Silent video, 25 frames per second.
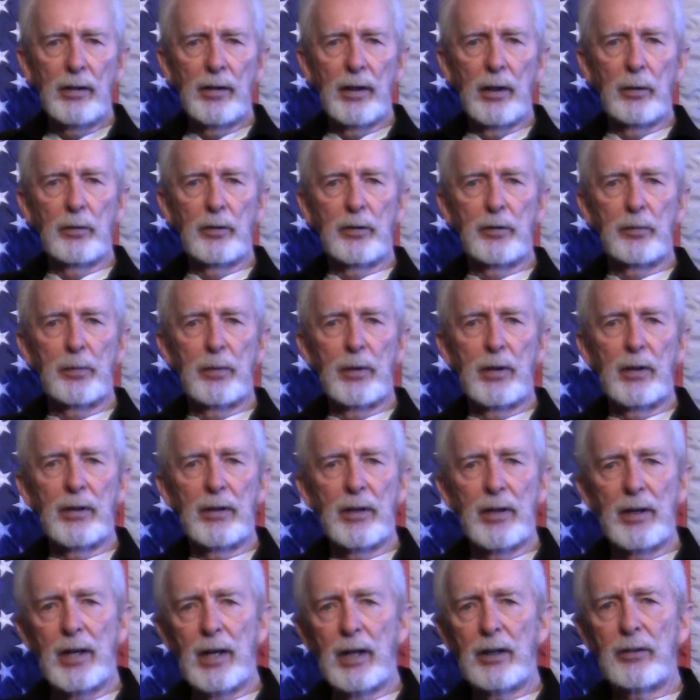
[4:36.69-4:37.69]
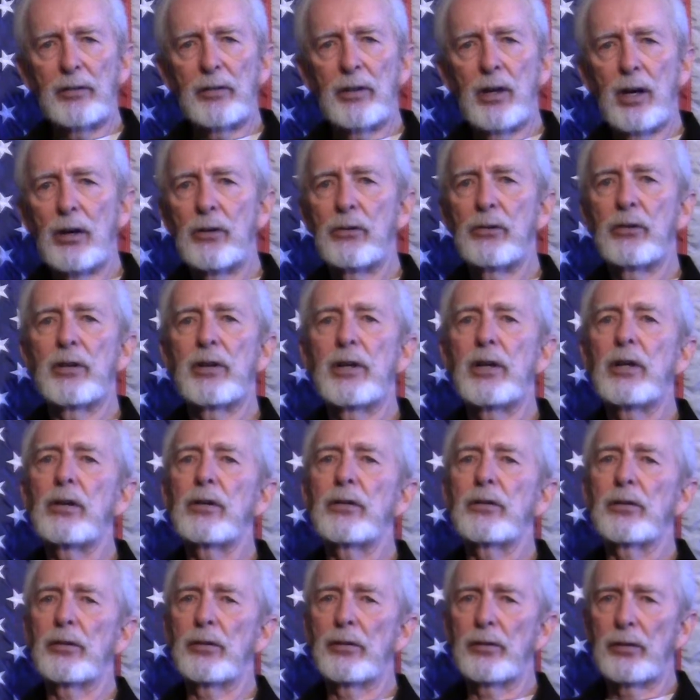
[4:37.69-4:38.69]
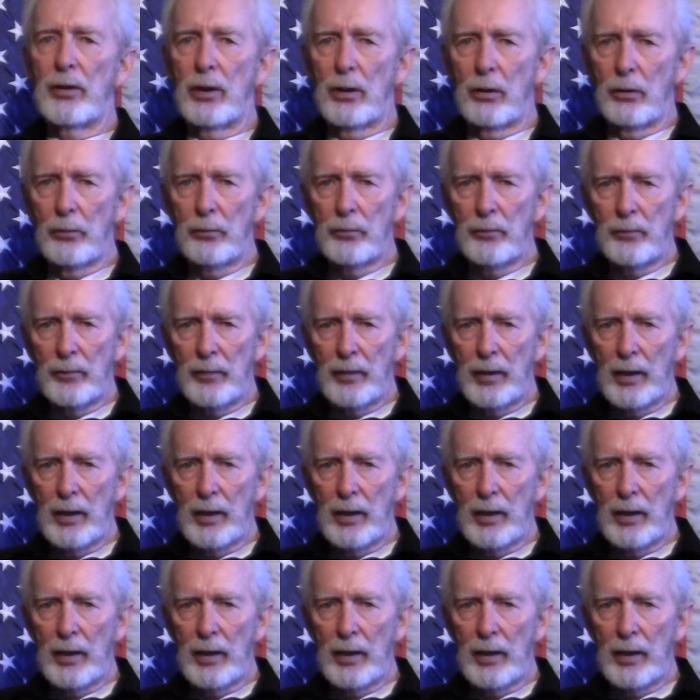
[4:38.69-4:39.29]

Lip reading: They would spend the next 100 years or so